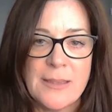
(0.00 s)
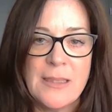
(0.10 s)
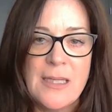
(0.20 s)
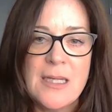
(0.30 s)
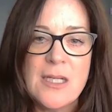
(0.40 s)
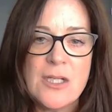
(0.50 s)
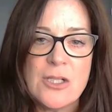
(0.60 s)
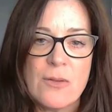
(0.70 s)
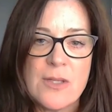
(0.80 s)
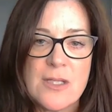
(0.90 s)
But,
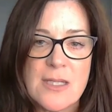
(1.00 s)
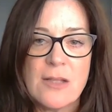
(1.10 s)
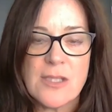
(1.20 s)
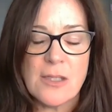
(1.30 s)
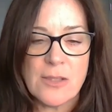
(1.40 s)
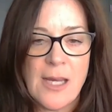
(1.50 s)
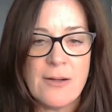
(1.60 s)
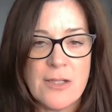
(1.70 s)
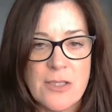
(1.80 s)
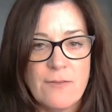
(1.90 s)
you know, these LTL
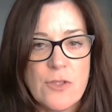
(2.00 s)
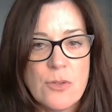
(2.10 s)
carriers,